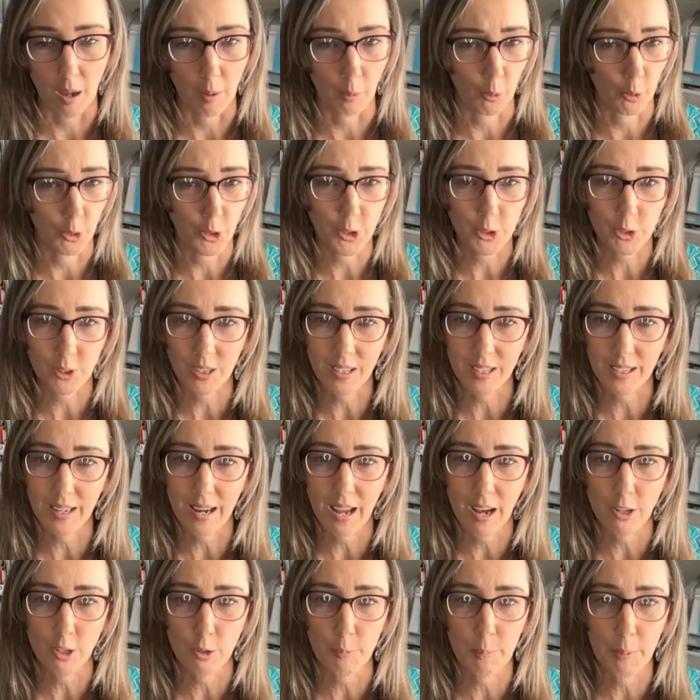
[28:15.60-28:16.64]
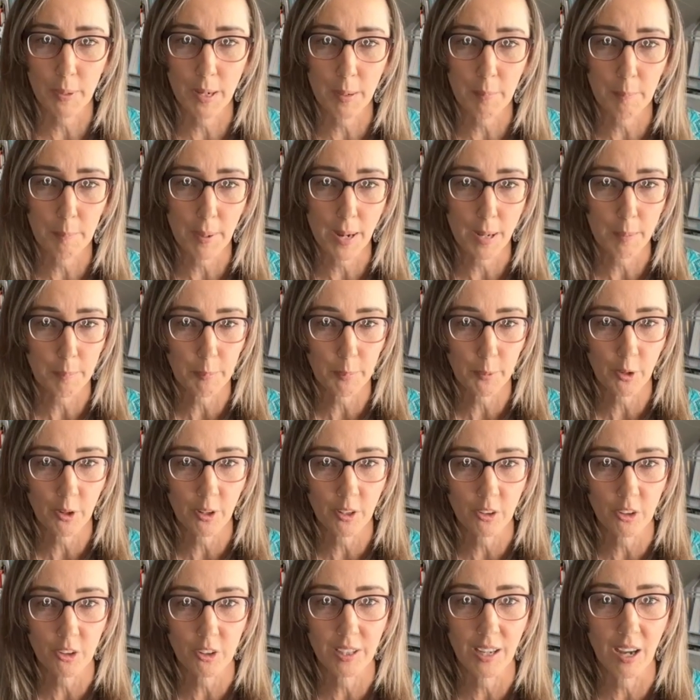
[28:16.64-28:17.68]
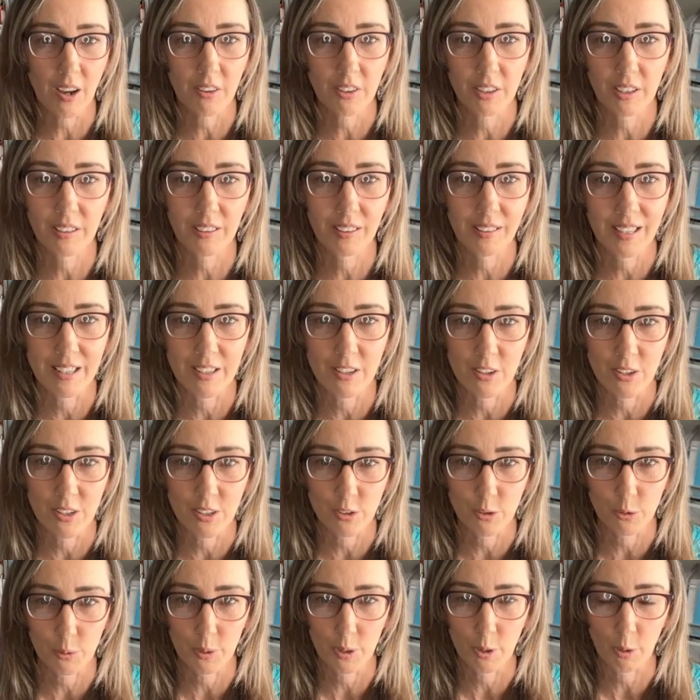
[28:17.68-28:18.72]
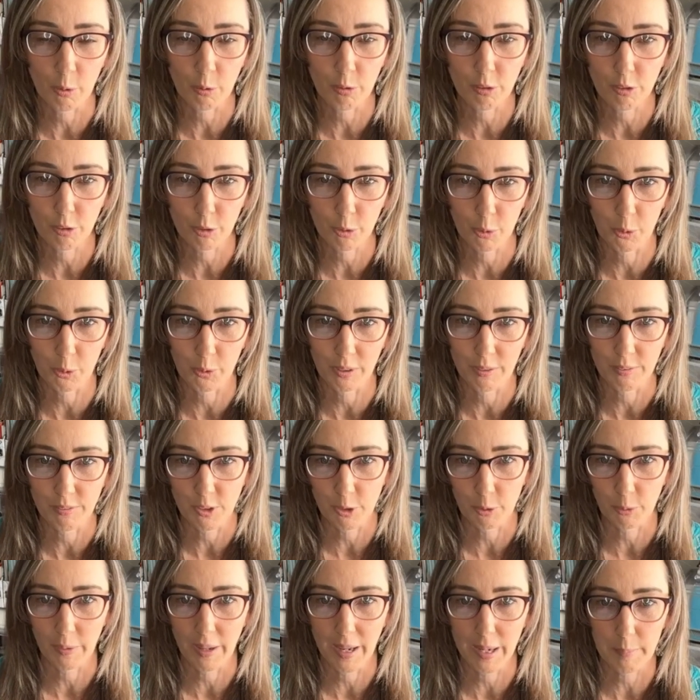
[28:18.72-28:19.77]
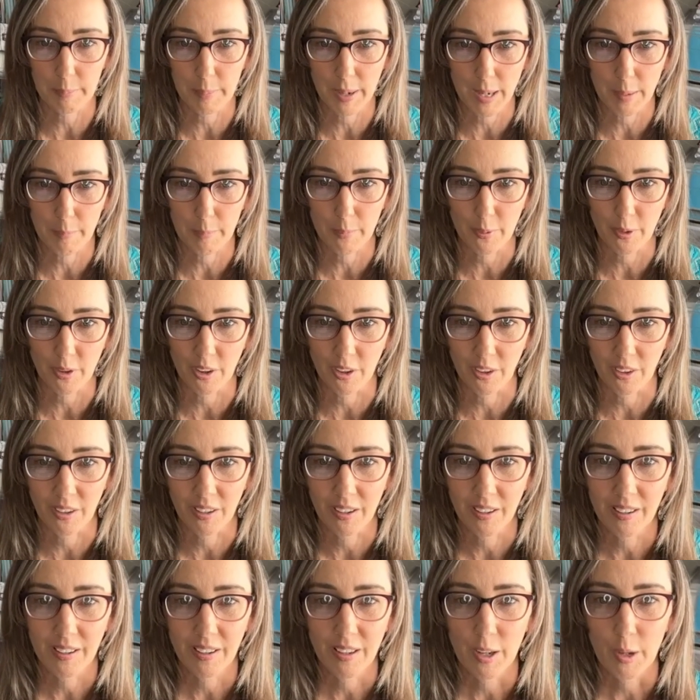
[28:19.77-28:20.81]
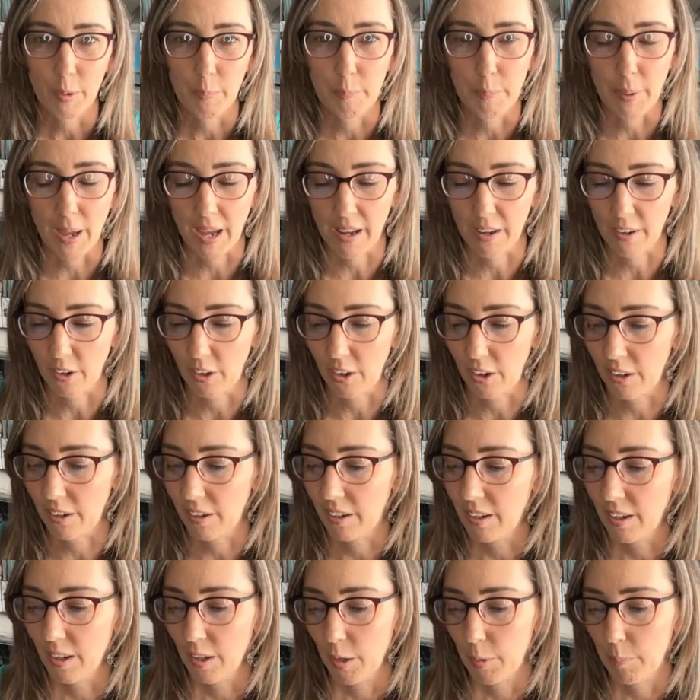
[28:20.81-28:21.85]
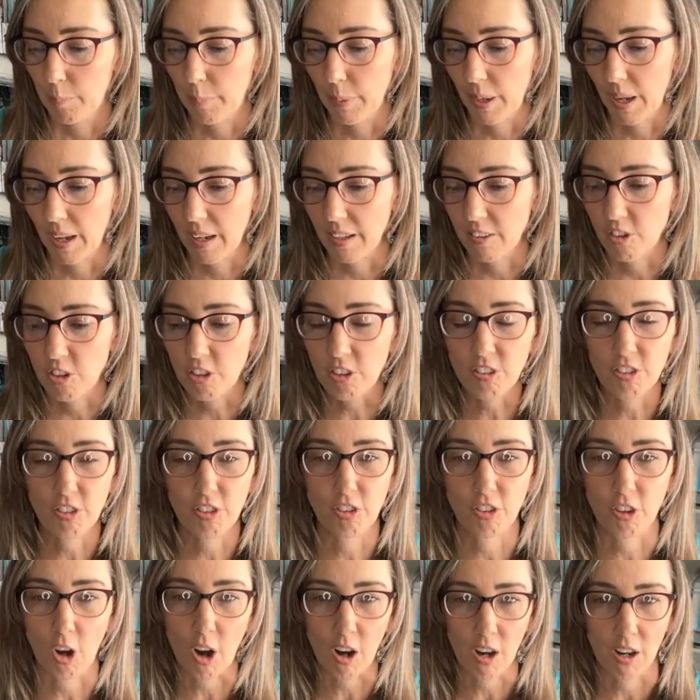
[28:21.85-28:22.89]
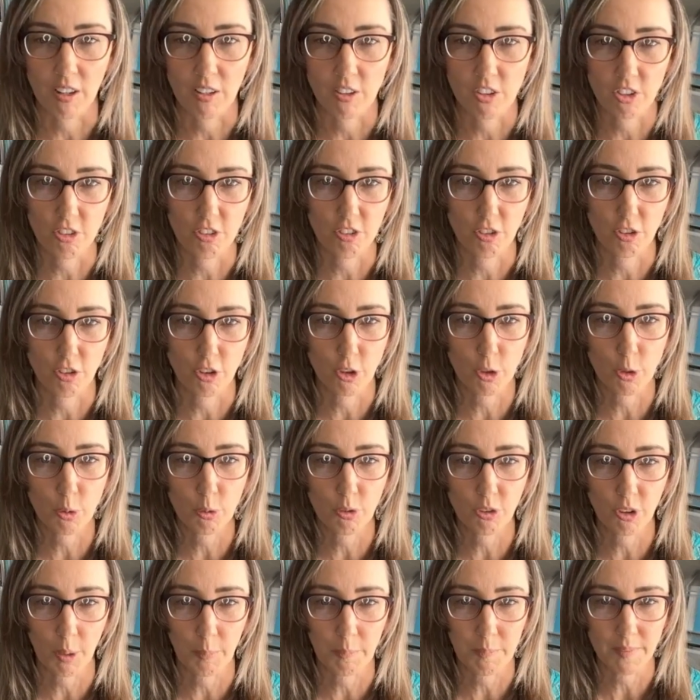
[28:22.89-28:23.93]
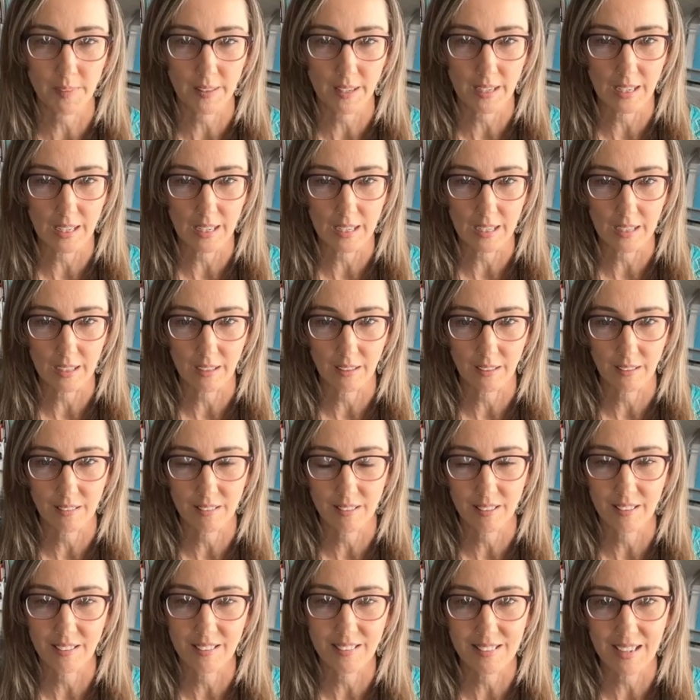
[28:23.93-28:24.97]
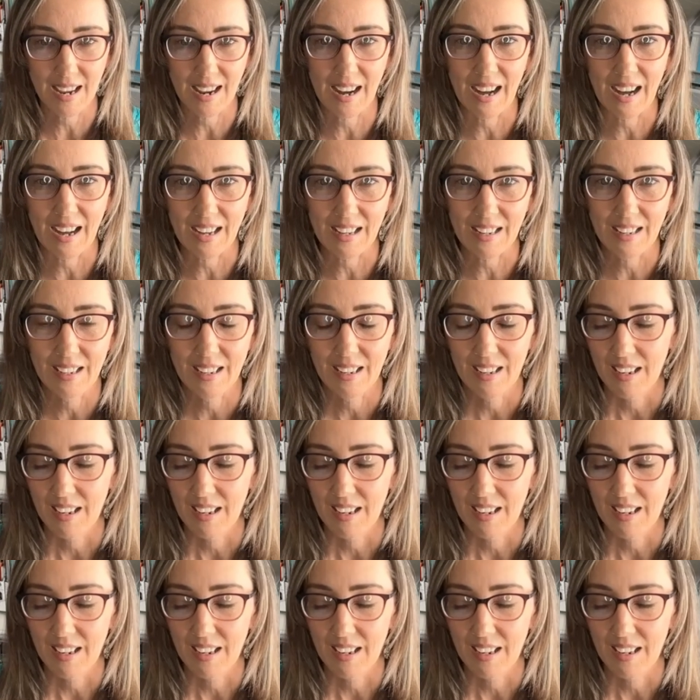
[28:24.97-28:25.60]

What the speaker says: Or you can get out your pen and paper and your calculator and do it old school if you like paper better. But just start, just do something today.